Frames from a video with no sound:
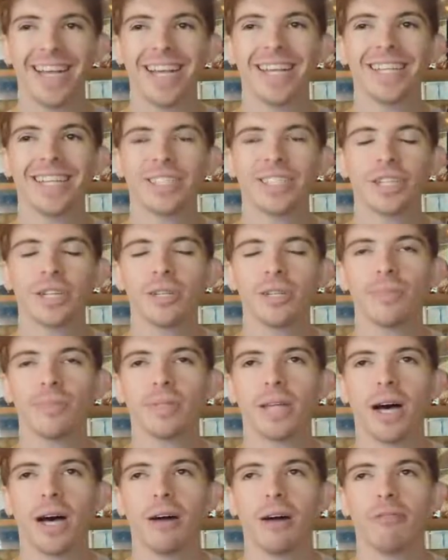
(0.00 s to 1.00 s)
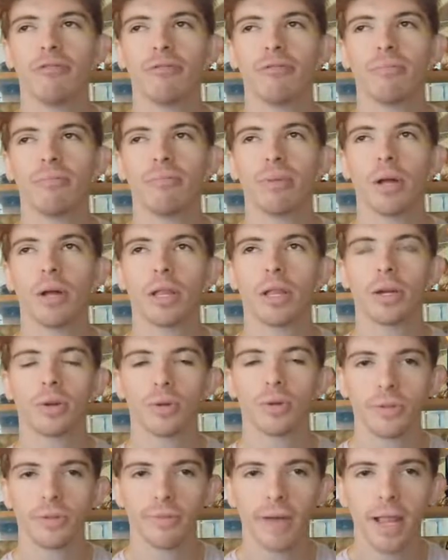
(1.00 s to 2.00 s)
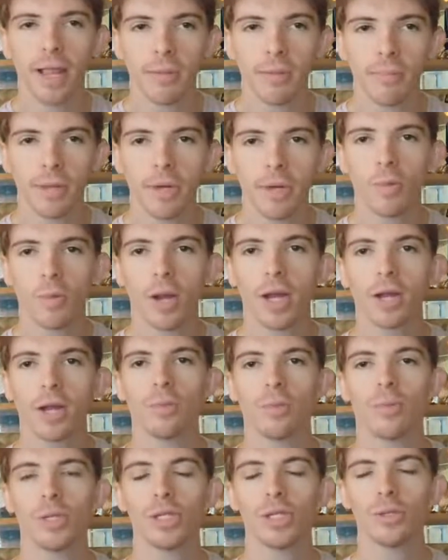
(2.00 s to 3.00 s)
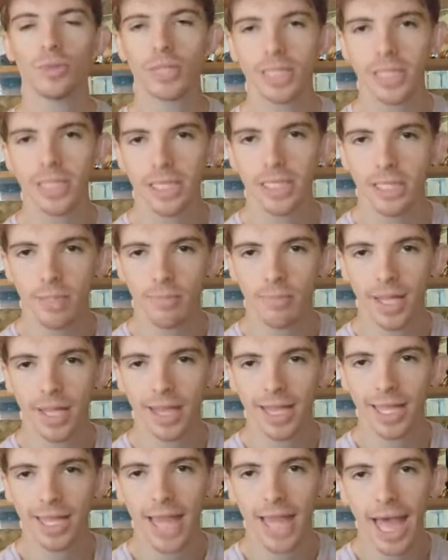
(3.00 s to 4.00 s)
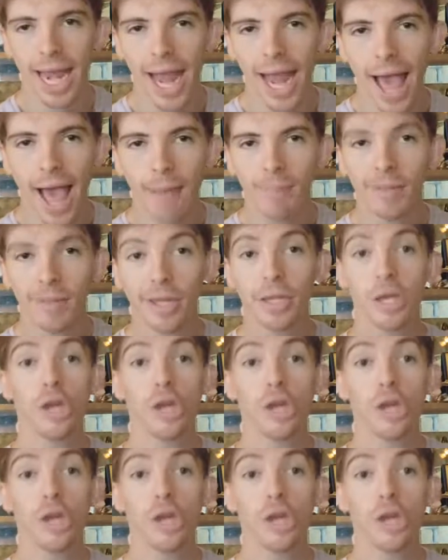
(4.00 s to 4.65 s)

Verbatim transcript: in terms of political development, where when you see something like that happen,